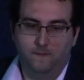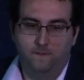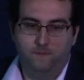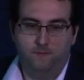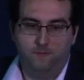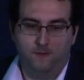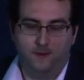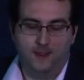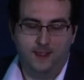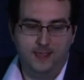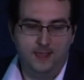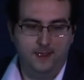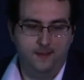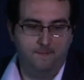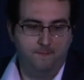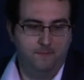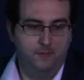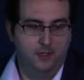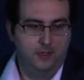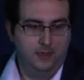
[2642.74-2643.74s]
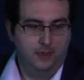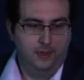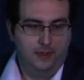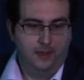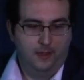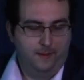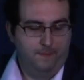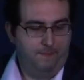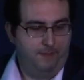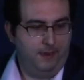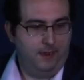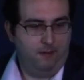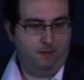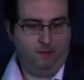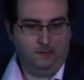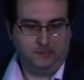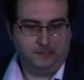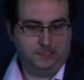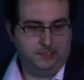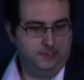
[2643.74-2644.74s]
for him, but
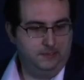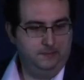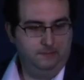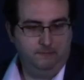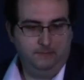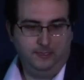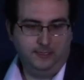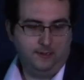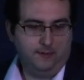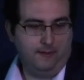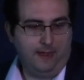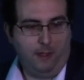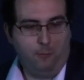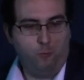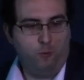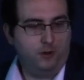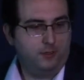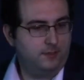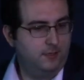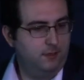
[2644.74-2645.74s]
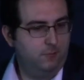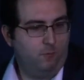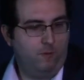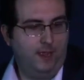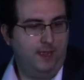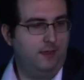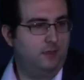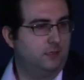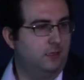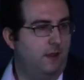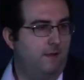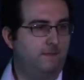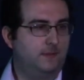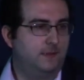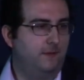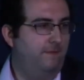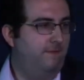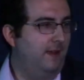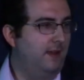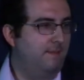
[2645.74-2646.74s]
also, I worked in the White House Office
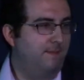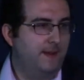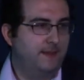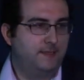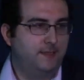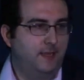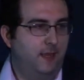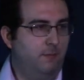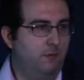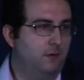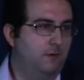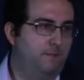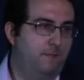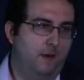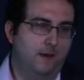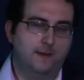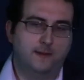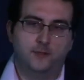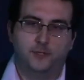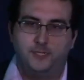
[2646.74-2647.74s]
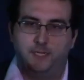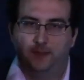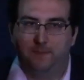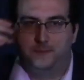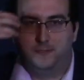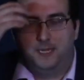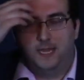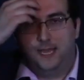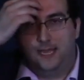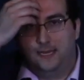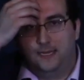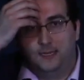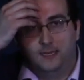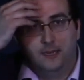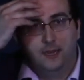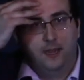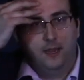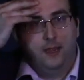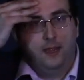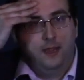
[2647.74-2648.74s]
of Faith-Based Neighborhood Partnerships, and
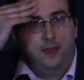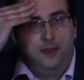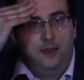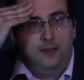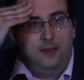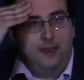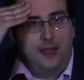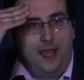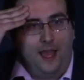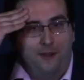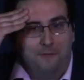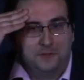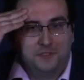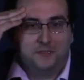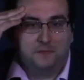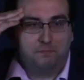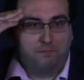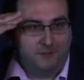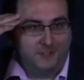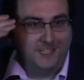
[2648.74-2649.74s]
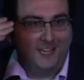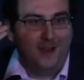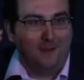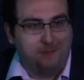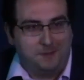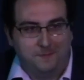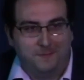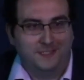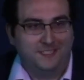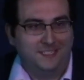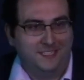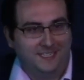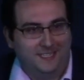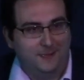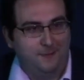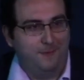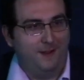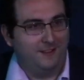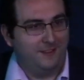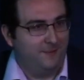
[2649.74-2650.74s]
I was pretty optimistic
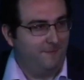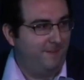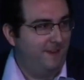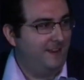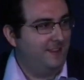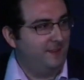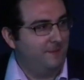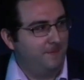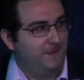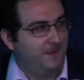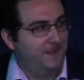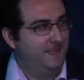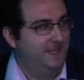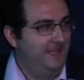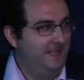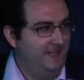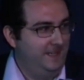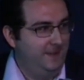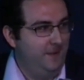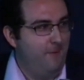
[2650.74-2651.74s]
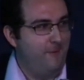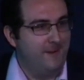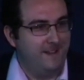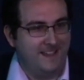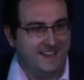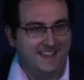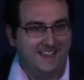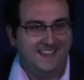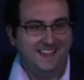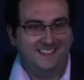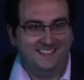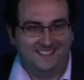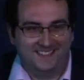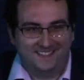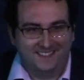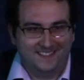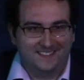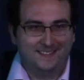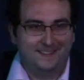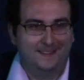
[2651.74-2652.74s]
about the faith community going in,
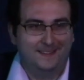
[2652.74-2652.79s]
and